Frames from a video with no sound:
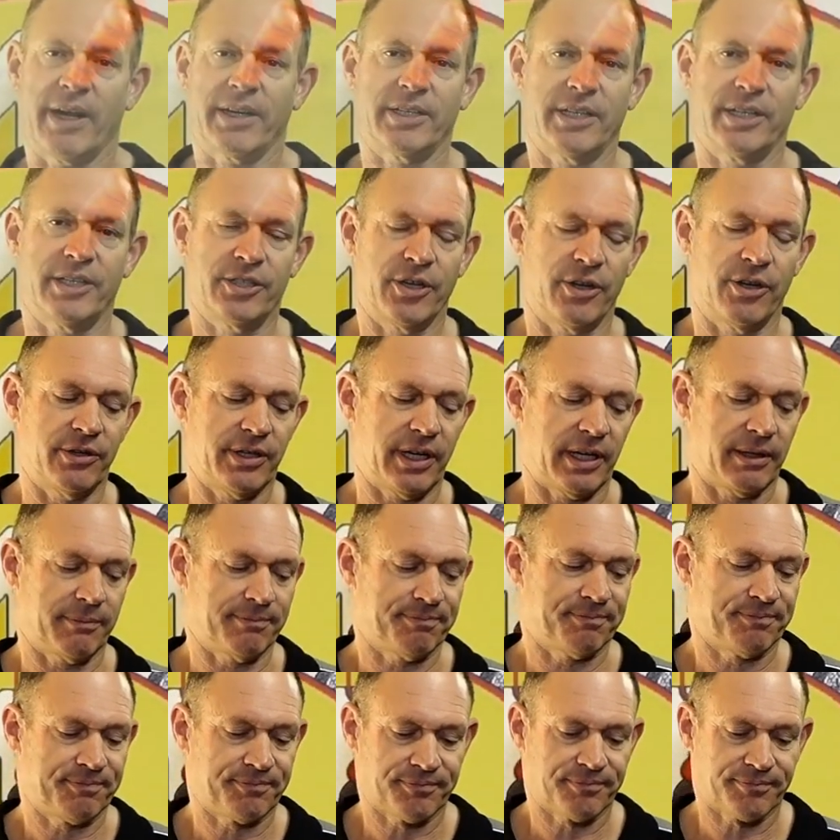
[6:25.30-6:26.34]
actually shooting
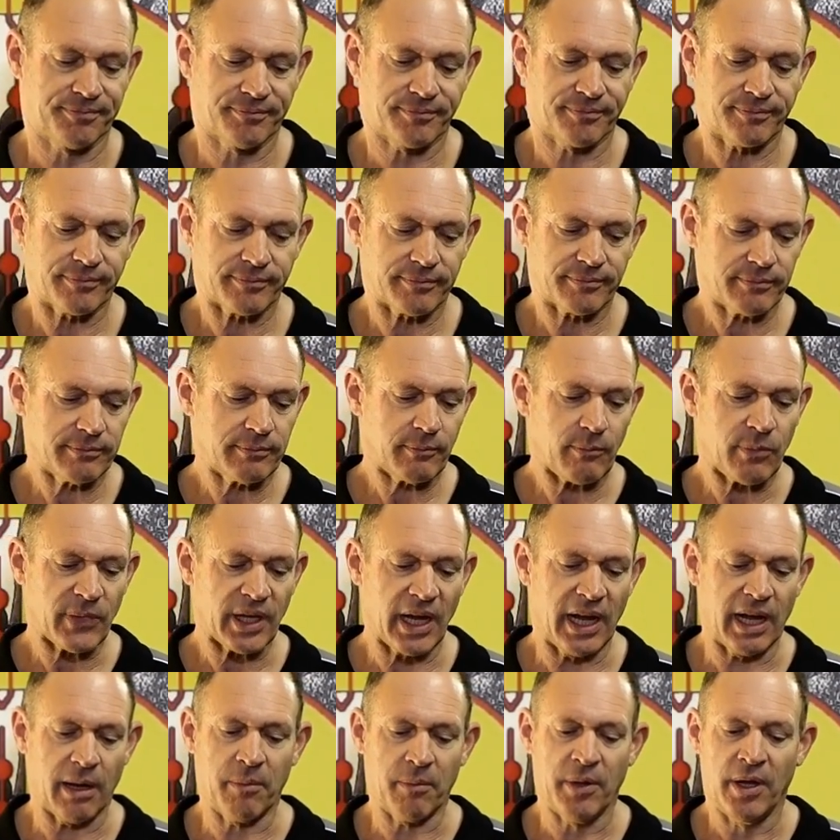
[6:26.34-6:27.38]

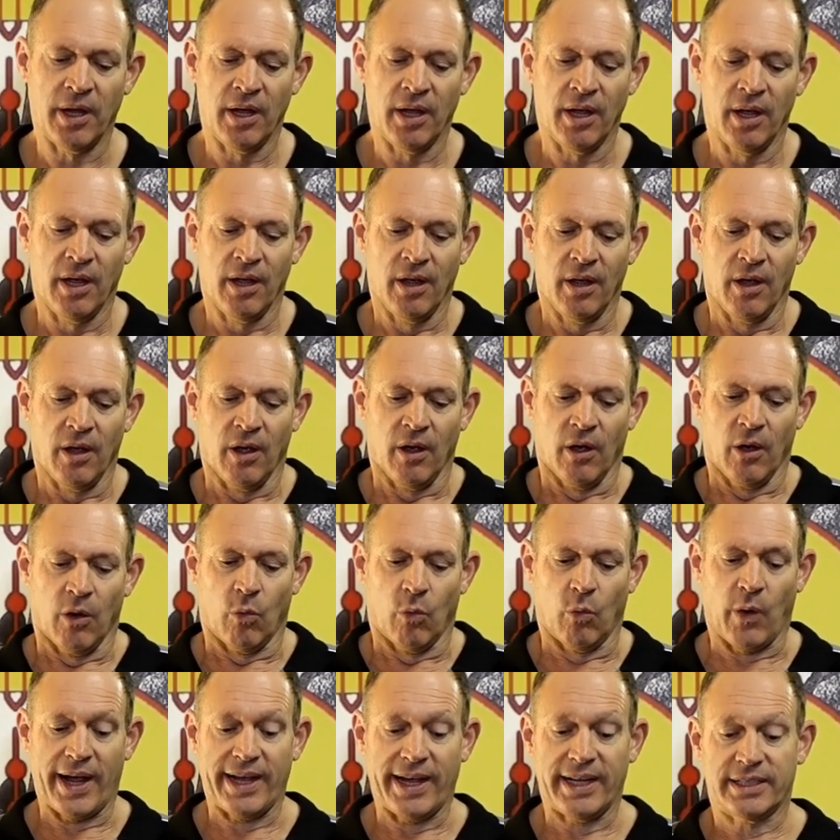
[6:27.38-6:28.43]
um,
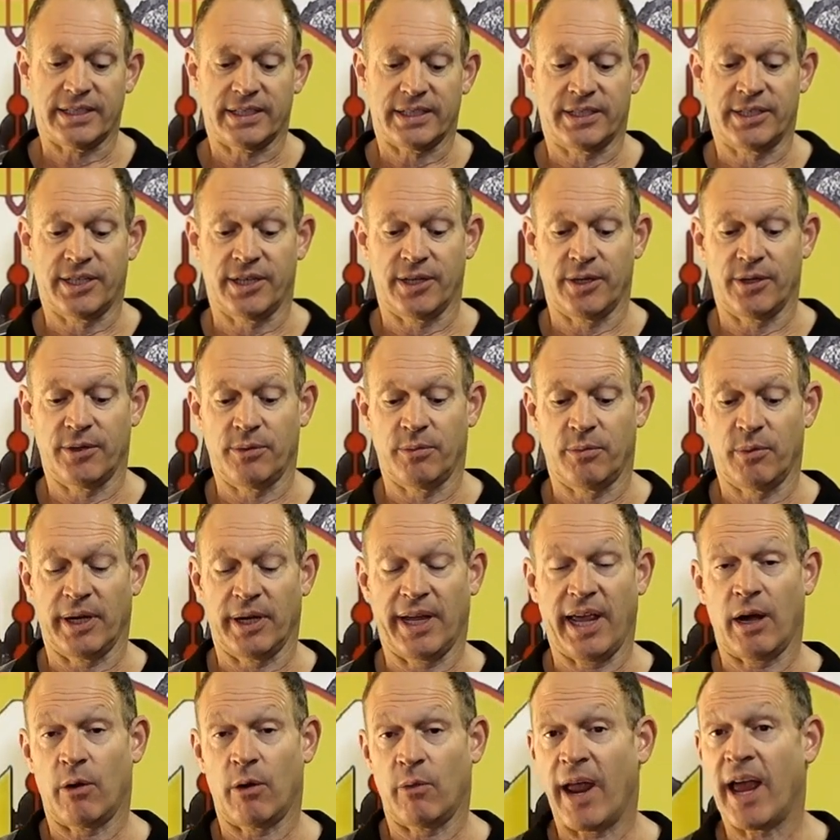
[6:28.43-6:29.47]
ways to
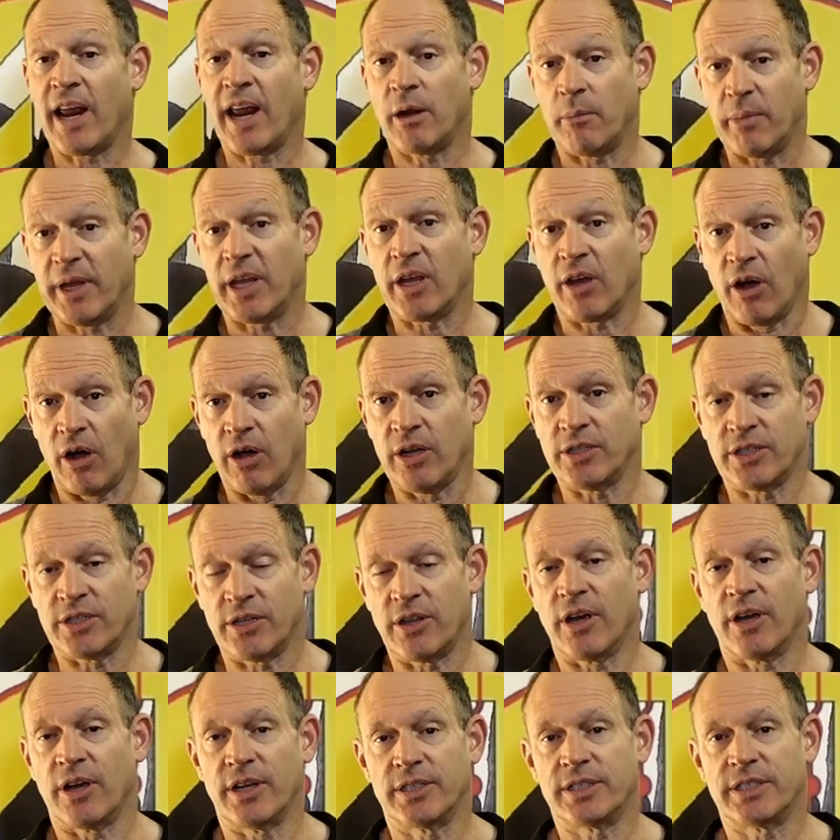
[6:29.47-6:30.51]
get around it because
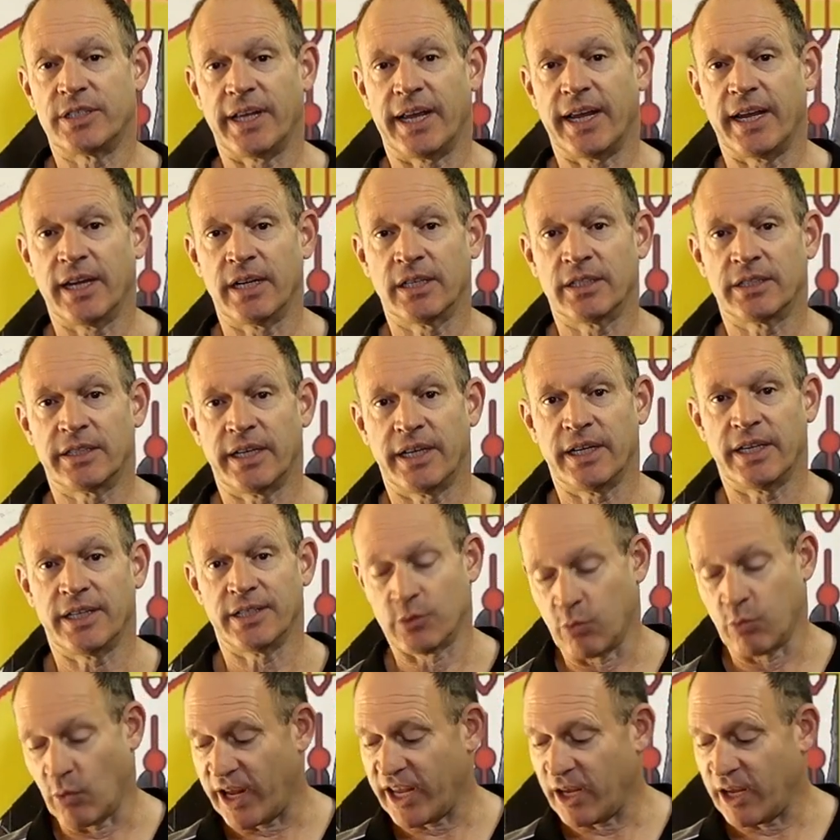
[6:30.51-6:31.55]
of those things
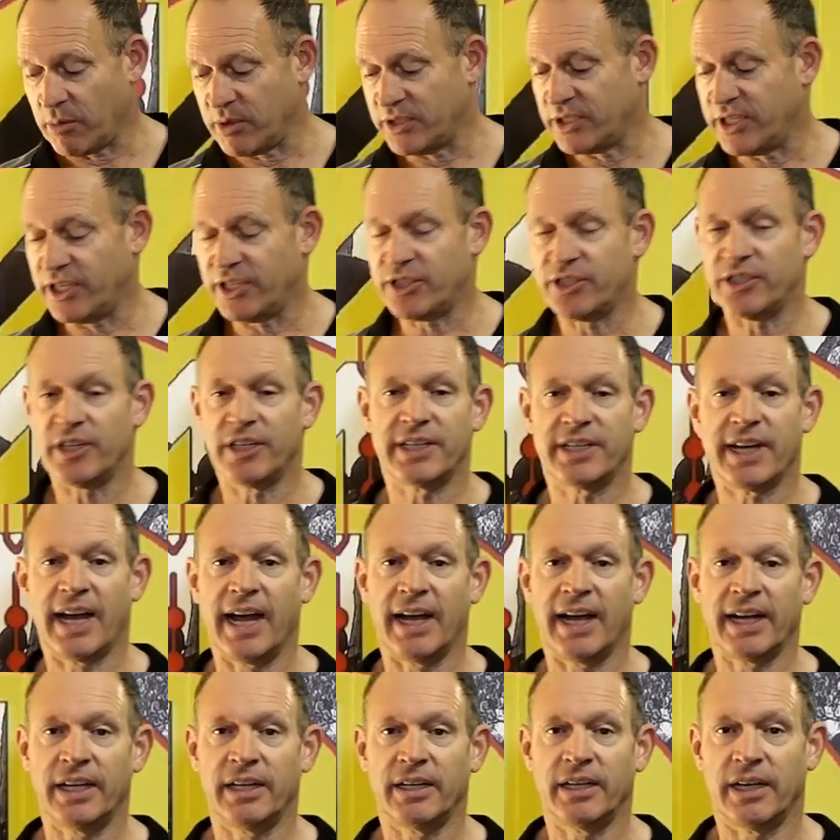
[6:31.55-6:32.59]
is where you position your
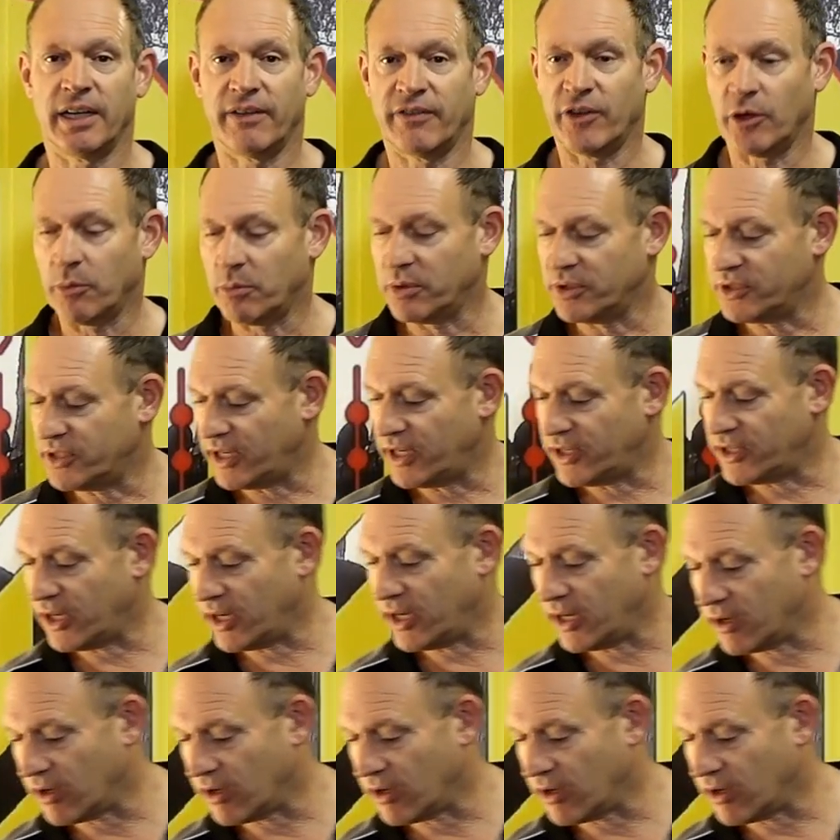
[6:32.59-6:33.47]
target. If you're positioning